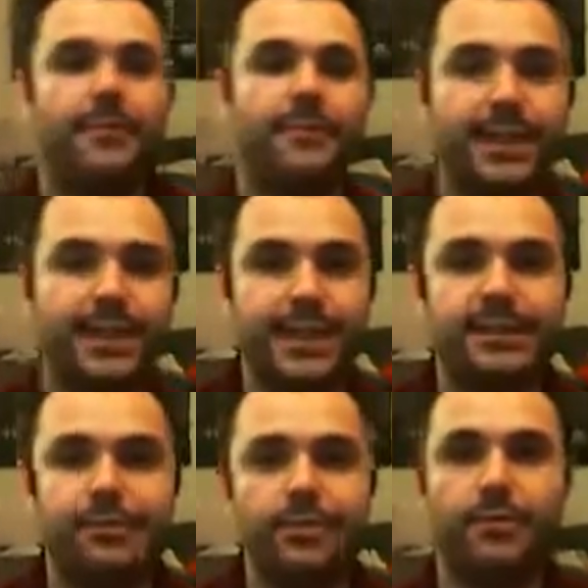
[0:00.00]
Fleet
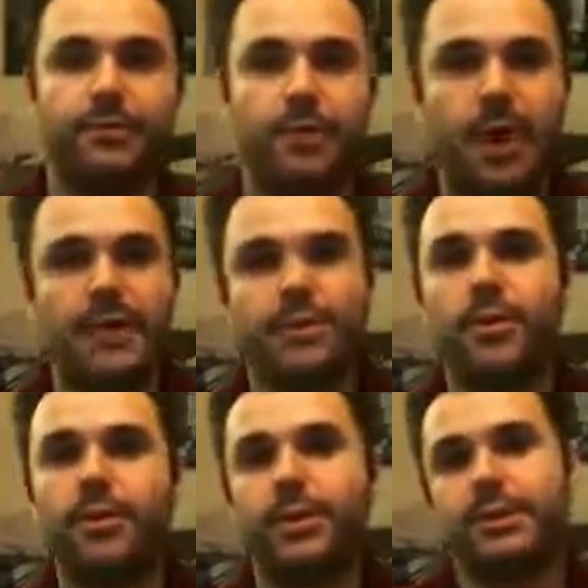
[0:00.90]
is a rule that requires
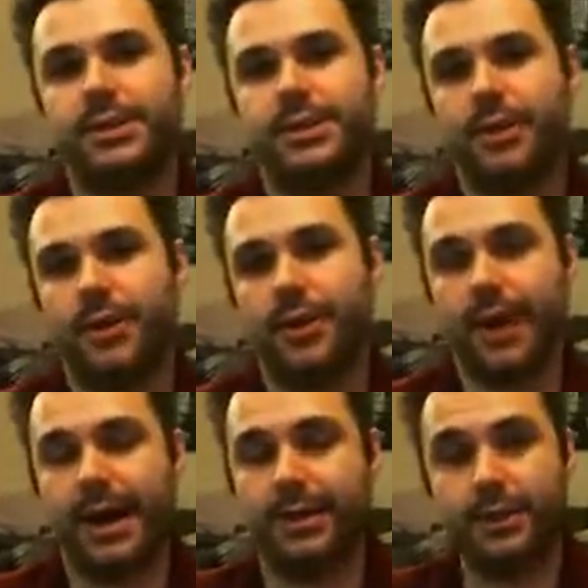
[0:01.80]
all the models in your
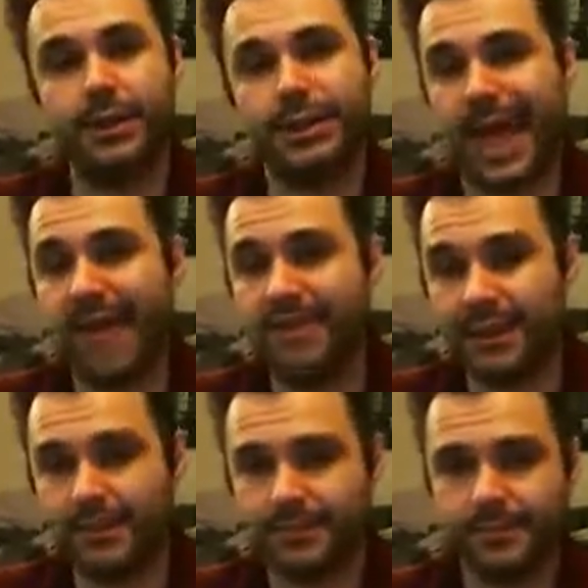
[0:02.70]
unit to have it.